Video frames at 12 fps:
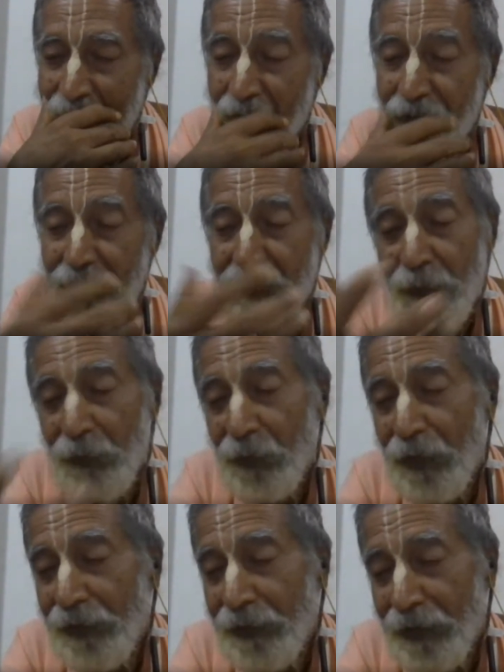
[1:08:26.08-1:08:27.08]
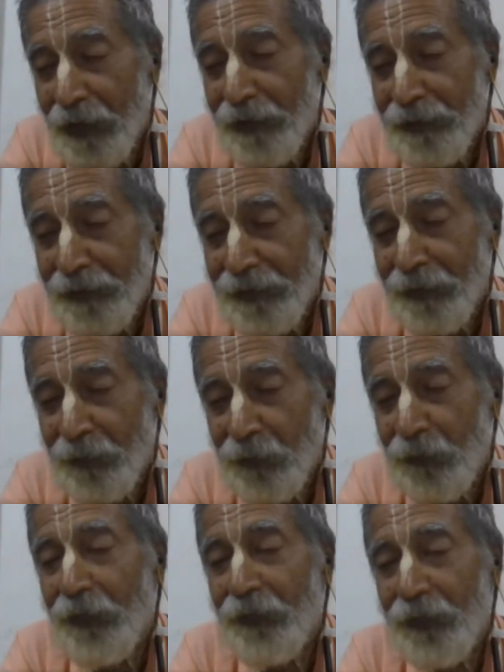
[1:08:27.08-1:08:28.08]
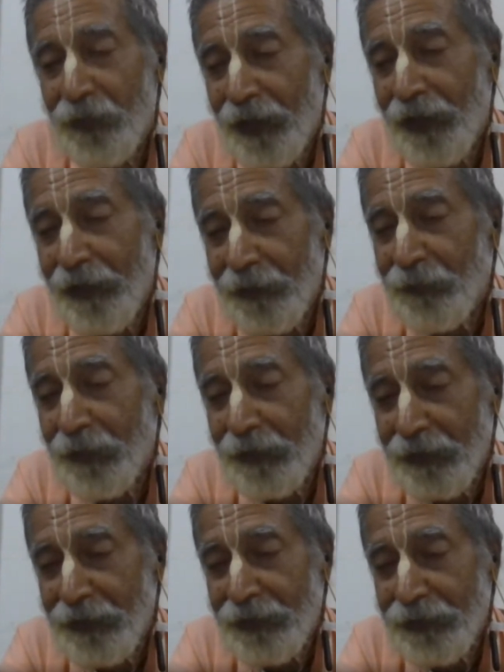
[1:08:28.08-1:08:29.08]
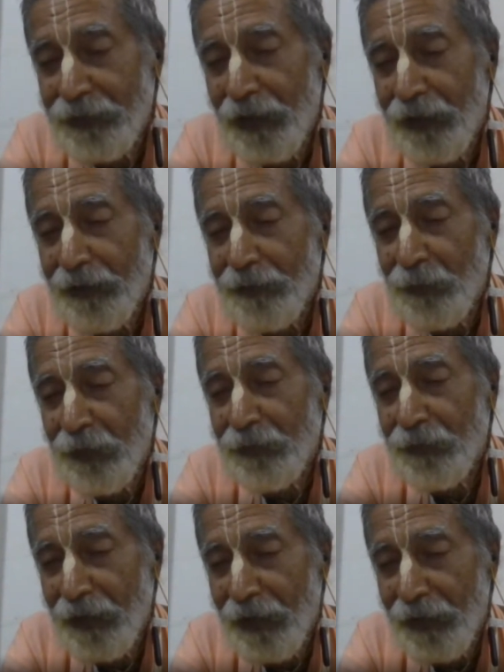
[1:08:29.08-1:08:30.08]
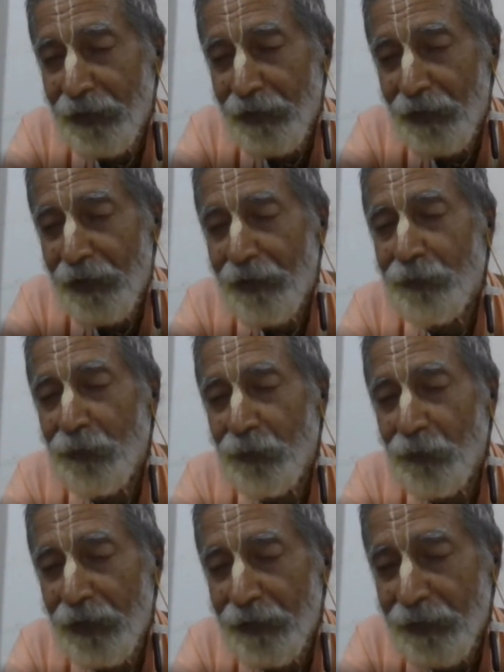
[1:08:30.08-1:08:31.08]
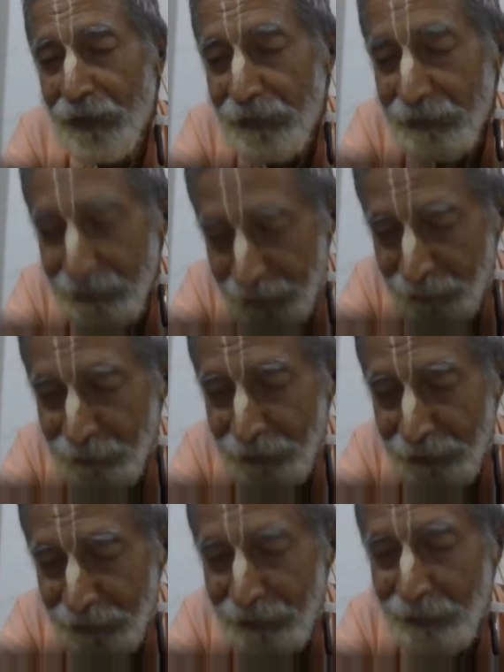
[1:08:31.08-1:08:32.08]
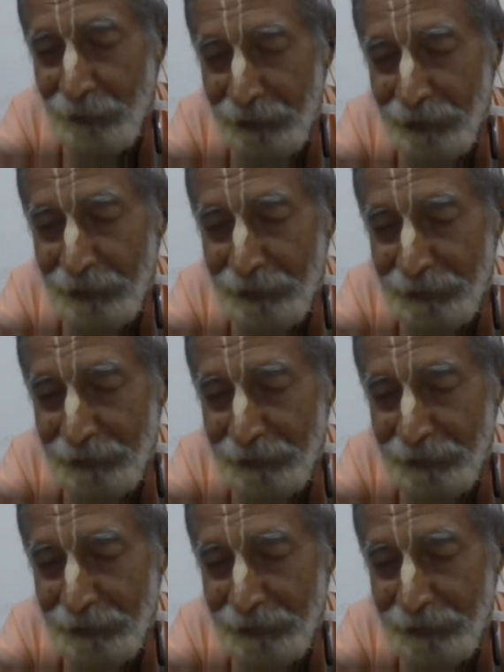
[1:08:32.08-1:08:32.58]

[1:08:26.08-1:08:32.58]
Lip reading: Is it true or not? You know, who is crying for Krishna in Mathura or Dwarka? Tell me, anybody?